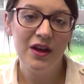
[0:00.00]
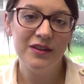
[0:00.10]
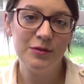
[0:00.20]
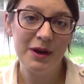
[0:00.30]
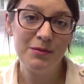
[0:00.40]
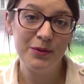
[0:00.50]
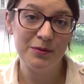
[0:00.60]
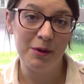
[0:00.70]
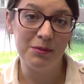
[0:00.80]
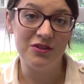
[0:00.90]
This paper was
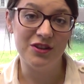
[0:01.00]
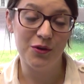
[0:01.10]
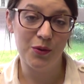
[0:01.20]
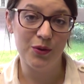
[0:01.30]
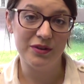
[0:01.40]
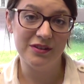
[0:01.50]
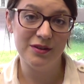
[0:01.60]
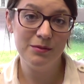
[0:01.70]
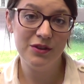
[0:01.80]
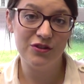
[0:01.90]
published in
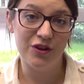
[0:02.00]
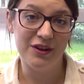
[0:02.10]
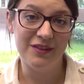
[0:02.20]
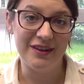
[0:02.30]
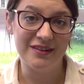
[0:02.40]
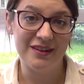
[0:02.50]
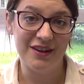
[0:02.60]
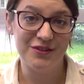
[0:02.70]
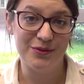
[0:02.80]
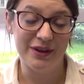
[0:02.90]
Autism, the Journal of
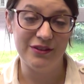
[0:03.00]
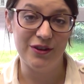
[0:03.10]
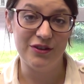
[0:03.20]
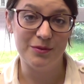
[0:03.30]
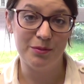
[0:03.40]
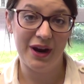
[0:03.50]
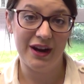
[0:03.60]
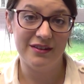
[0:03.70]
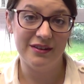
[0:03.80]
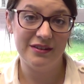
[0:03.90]
International Research and
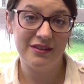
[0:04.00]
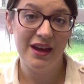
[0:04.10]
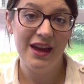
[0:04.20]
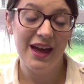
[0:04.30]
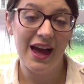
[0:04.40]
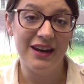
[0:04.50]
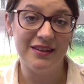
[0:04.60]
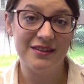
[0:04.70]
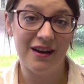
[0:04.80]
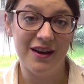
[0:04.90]
Practice, and
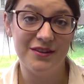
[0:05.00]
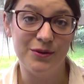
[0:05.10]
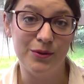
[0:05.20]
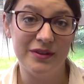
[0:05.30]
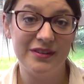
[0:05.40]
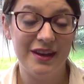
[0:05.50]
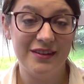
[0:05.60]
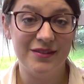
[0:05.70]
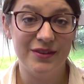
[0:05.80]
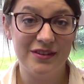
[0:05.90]
is titled Sex
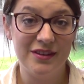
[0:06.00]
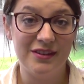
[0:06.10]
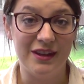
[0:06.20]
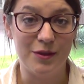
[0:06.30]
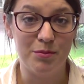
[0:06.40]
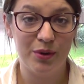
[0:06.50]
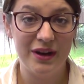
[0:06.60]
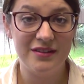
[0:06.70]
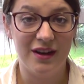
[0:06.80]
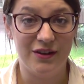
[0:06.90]
Differences in the
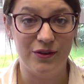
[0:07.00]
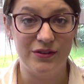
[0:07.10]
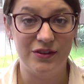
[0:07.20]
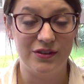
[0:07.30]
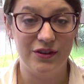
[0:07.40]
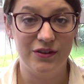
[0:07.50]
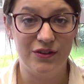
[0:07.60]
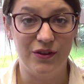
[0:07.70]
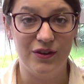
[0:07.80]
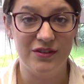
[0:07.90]
Pre-Diagnosis
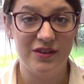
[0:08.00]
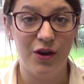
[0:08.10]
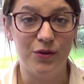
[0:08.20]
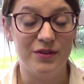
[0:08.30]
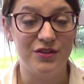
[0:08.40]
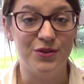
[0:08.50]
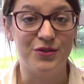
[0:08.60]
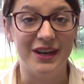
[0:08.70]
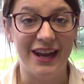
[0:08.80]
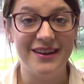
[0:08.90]
Concerns Held for
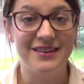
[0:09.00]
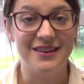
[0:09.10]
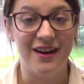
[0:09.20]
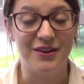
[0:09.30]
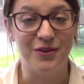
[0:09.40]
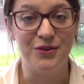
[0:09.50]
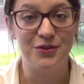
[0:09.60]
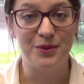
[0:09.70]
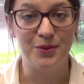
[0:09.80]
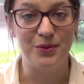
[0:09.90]
Children Later Diagnosed
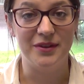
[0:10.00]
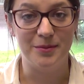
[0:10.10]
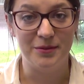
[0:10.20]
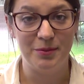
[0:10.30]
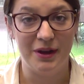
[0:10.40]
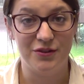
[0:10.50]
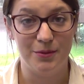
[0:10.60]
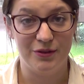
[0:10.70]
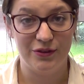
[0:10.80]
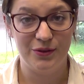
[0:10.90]
with Autism Spectrum
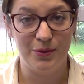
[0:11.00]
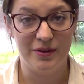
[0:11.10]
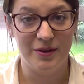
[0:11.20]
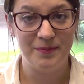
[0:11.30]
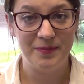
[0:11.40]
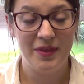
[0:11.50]
Disorder,